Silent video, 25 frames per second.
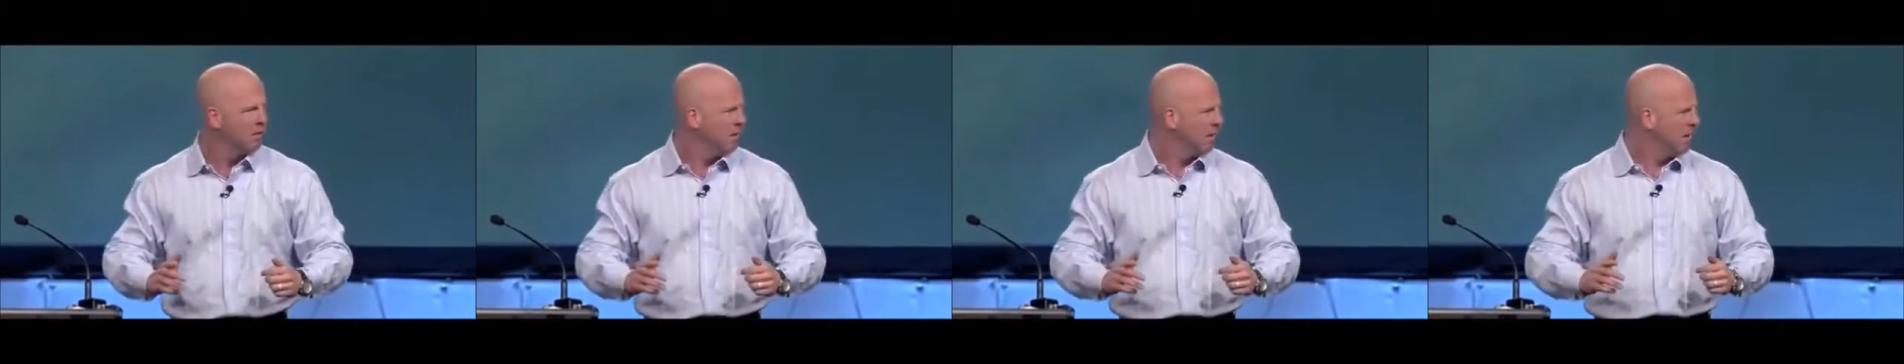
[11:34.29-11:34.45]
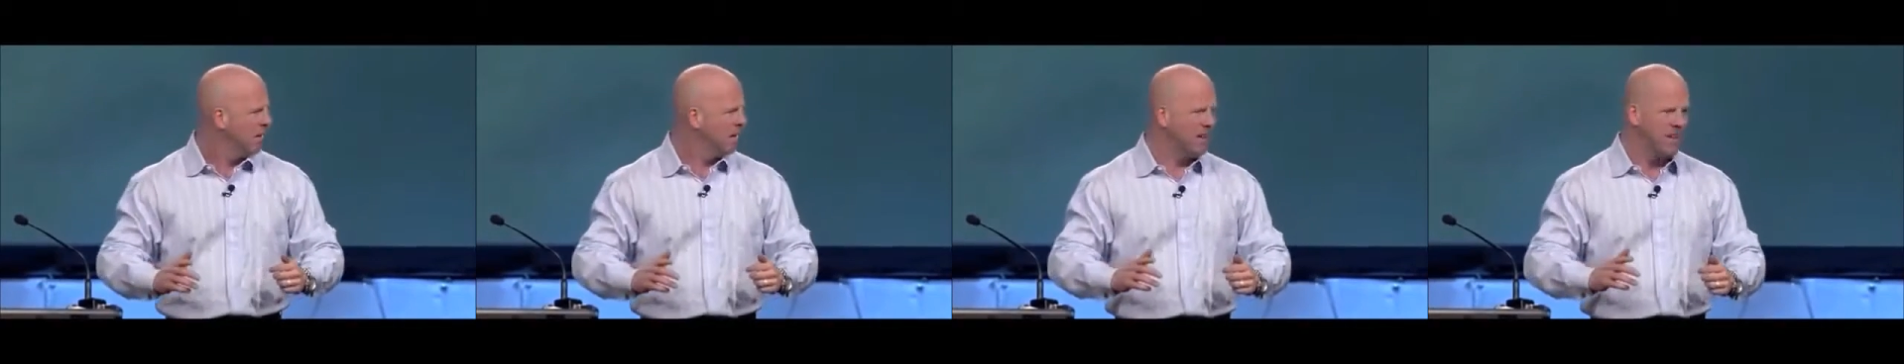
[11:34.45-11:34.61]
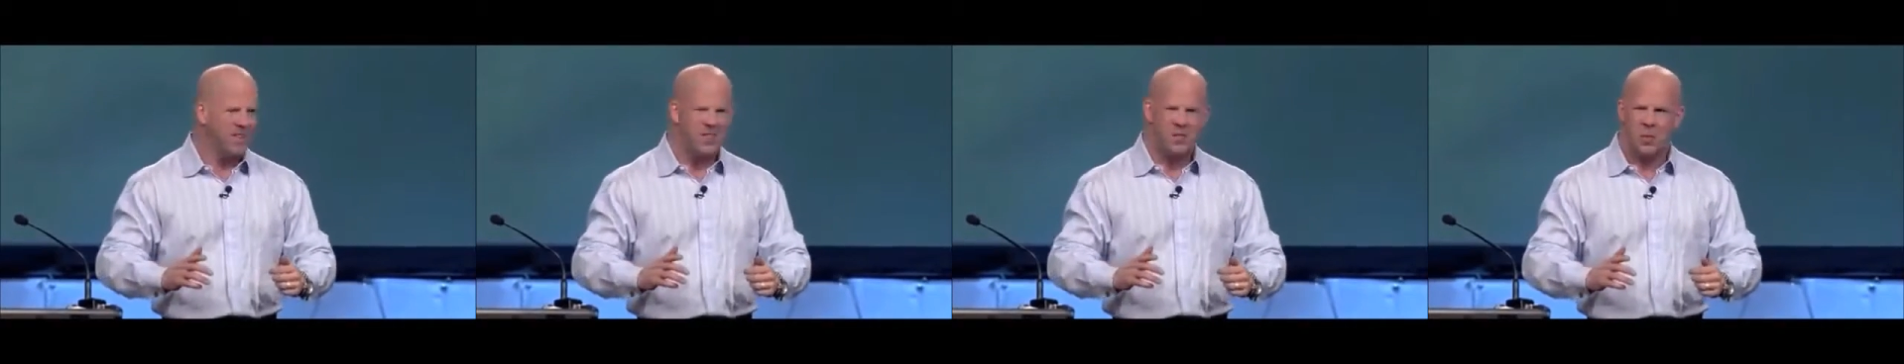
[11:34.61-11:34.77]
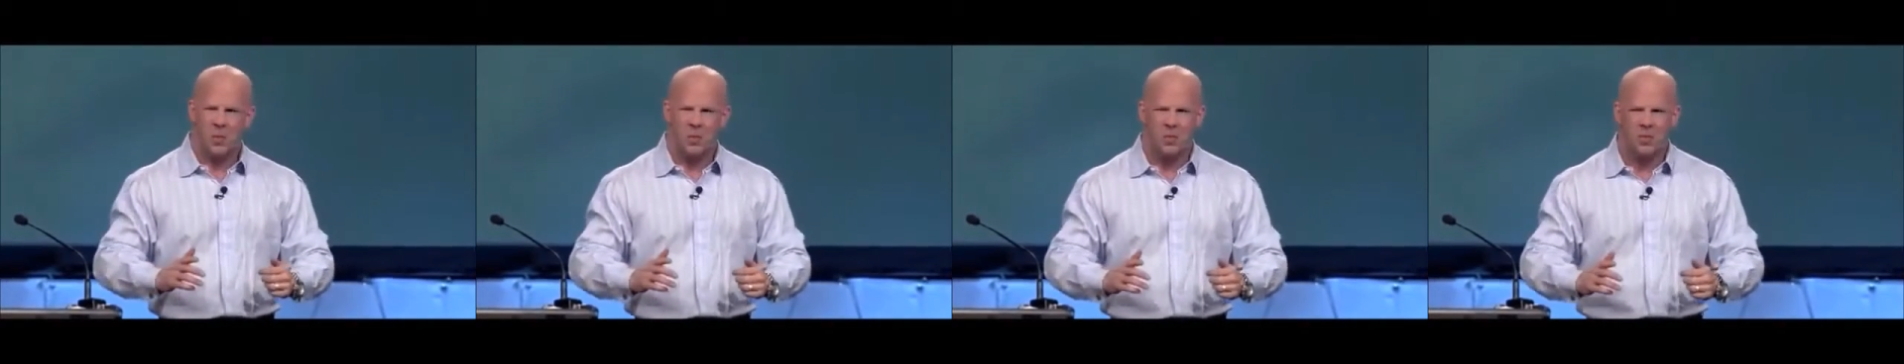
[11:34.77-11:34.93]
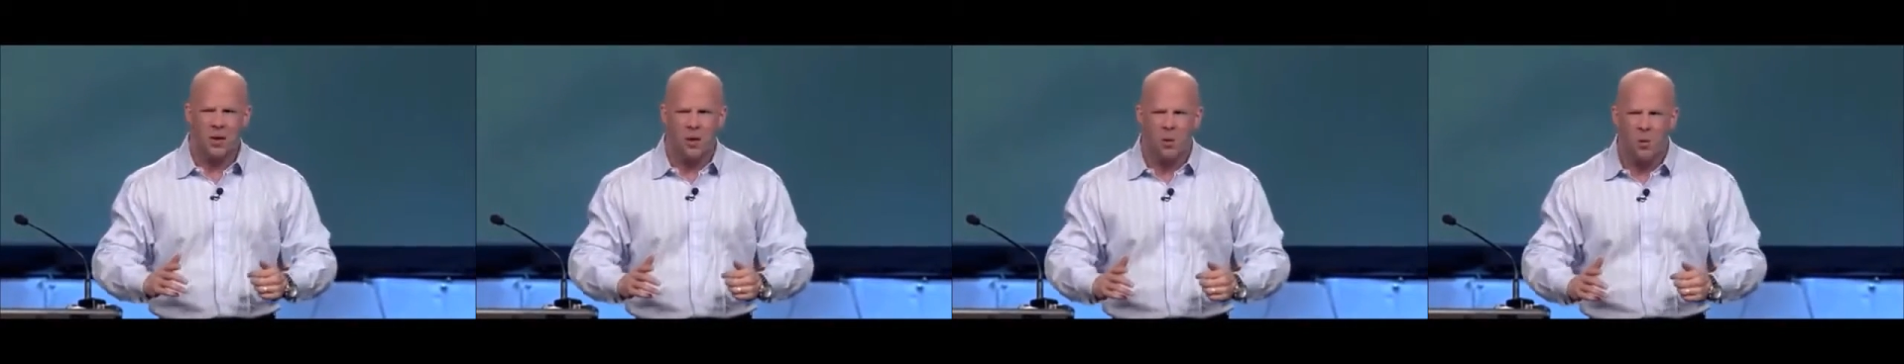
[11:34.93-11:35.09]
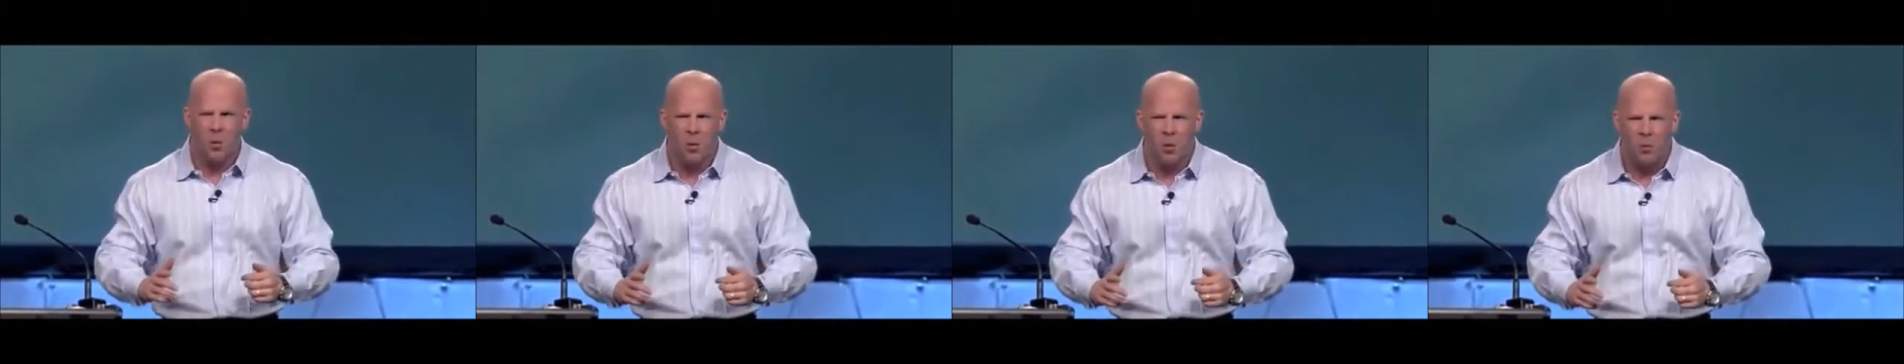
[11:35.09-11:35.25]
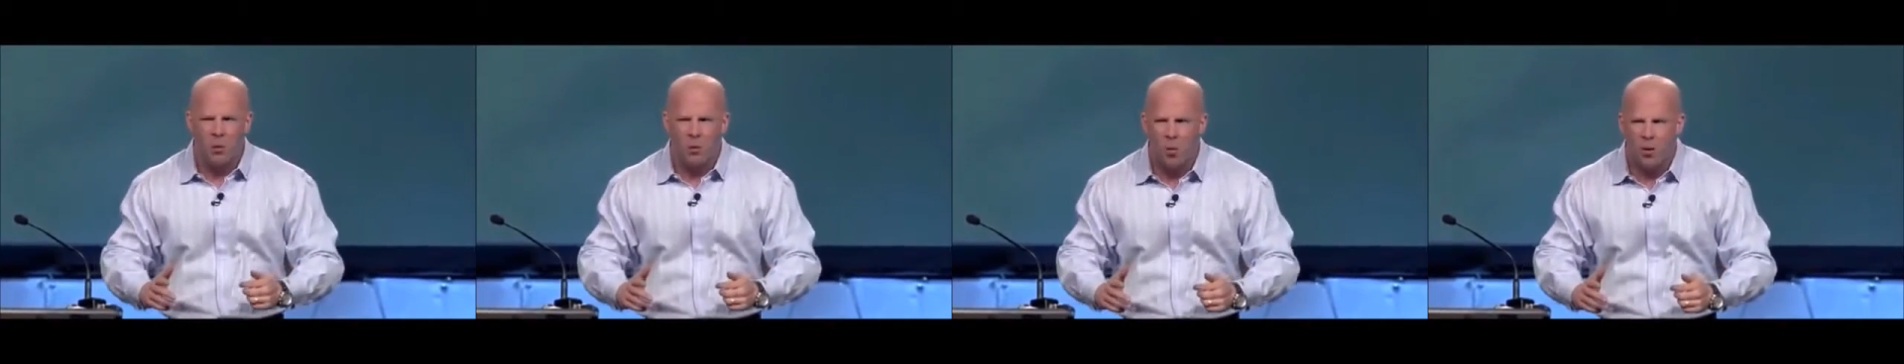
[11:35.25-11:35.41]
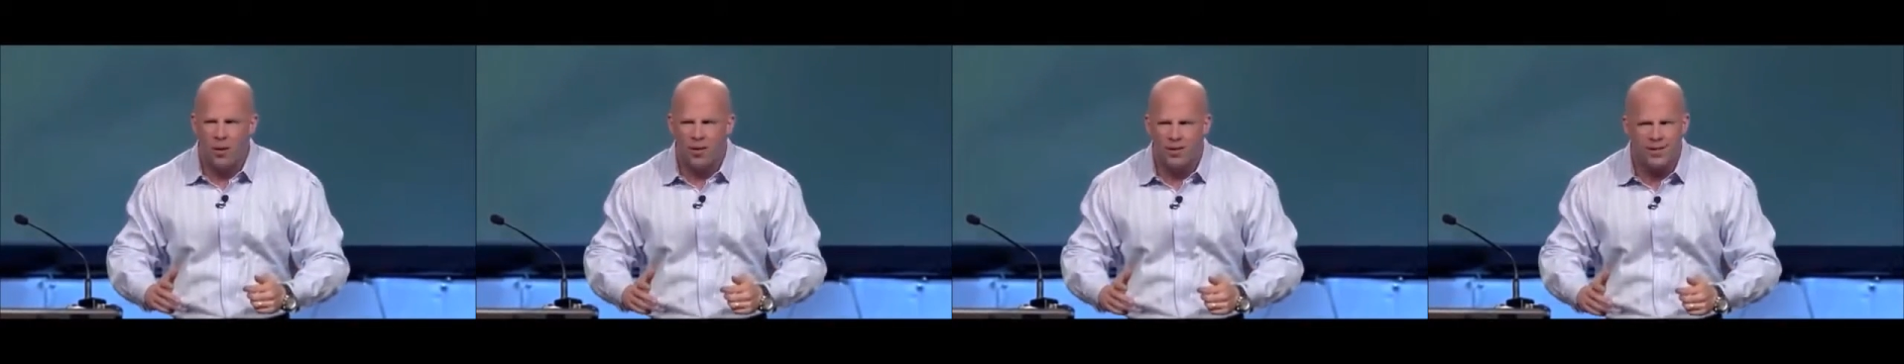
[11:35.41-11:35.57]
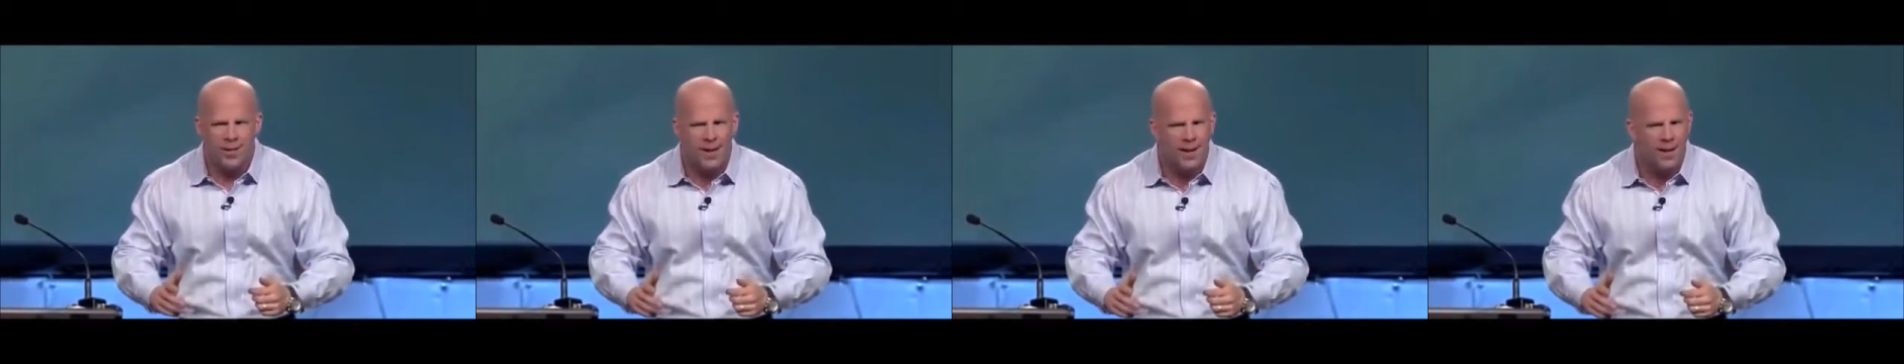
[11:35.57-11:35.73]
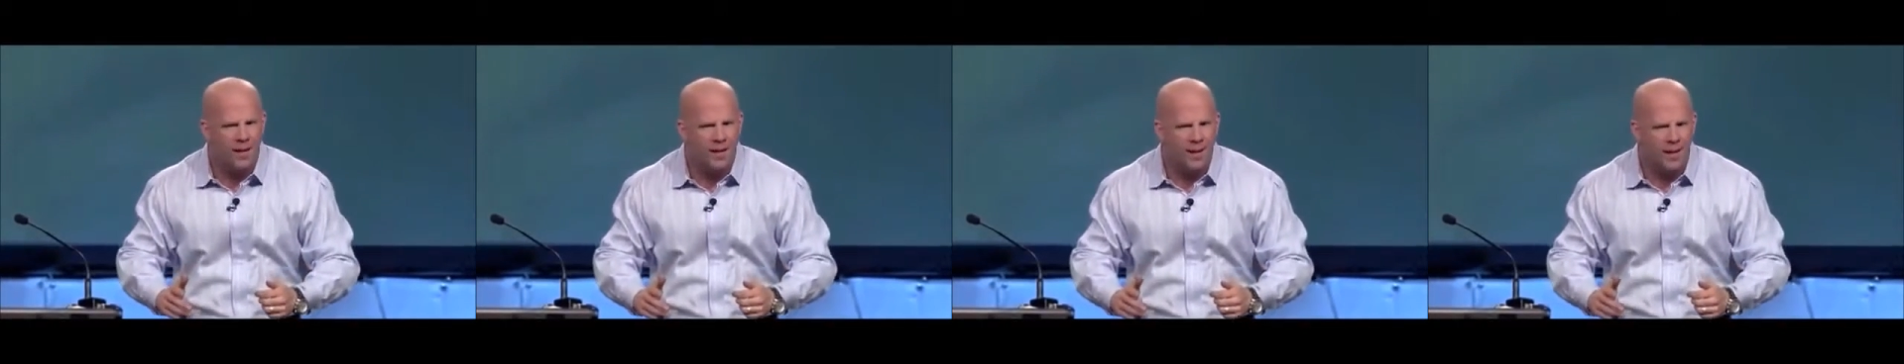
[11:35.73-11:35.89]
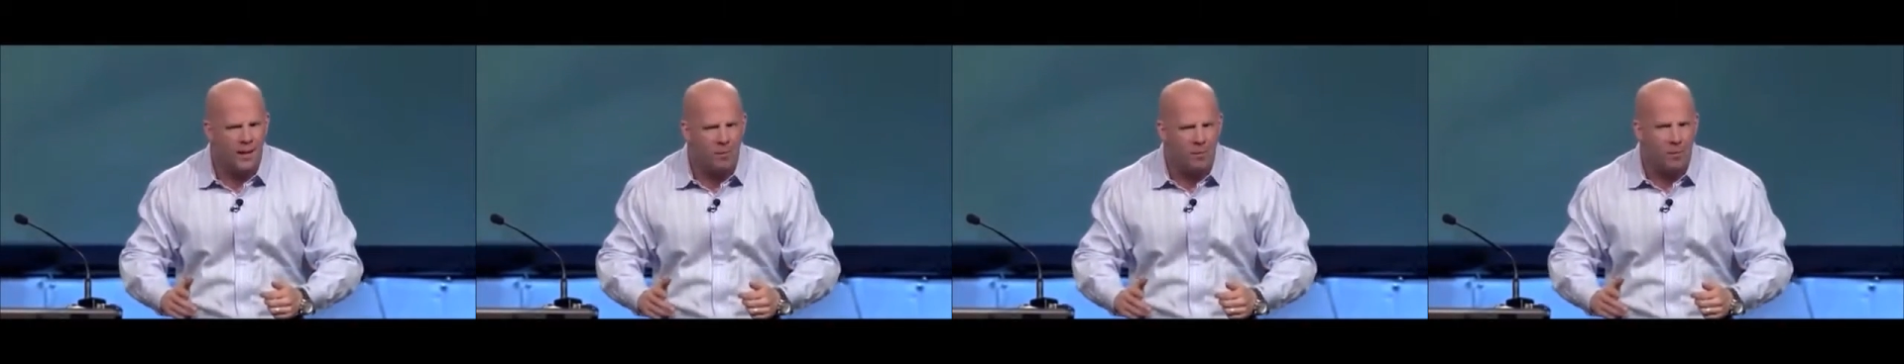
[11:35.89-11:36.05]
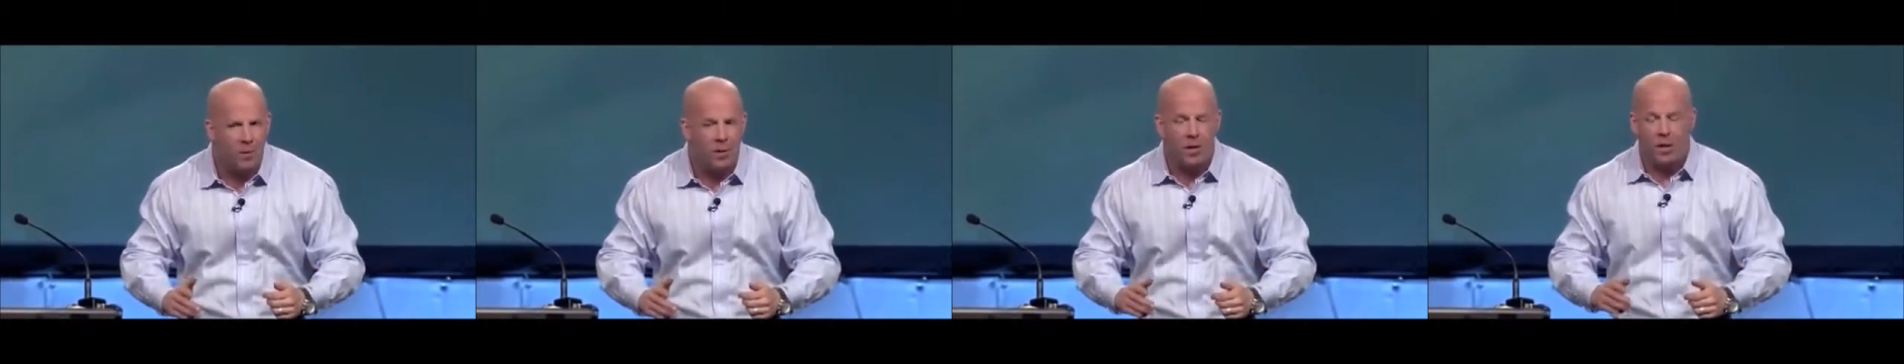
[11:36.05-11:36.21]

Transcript: He goes, what is Nerium?